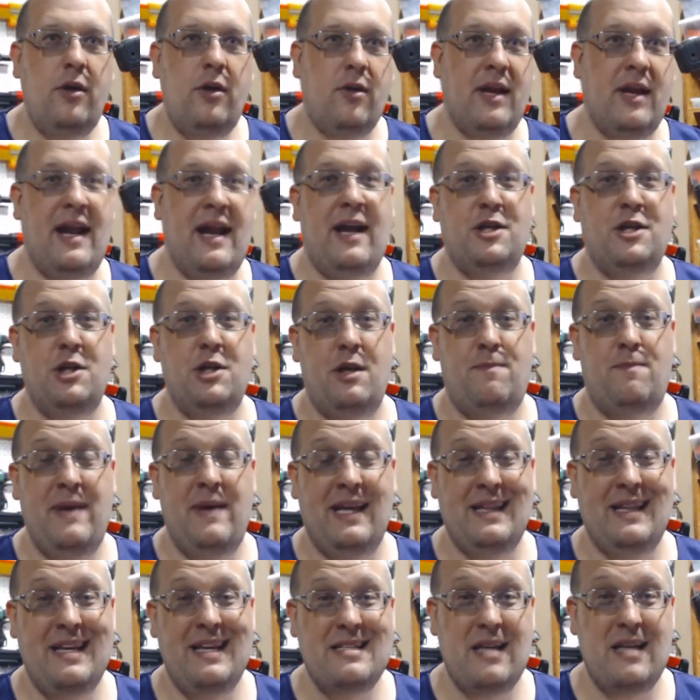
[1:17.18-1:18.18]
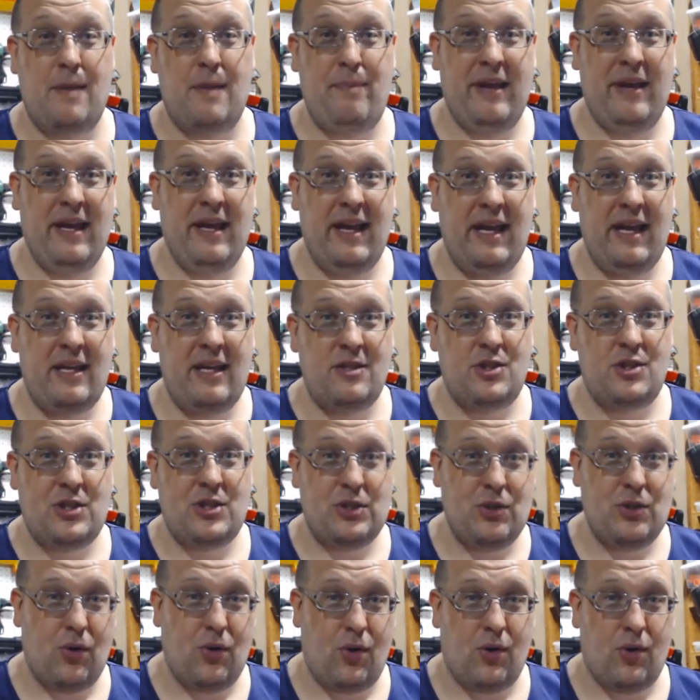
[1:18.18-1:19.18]
you can actually pick these up in
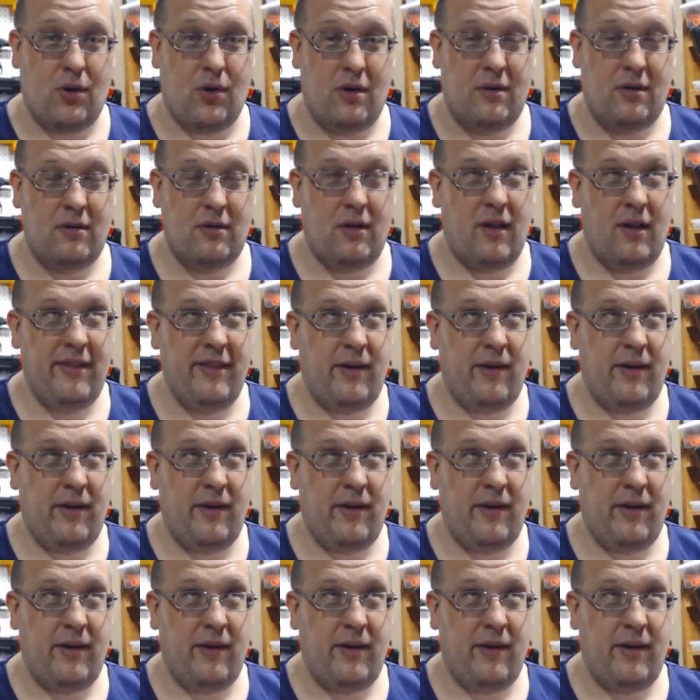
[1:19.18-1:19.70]
store.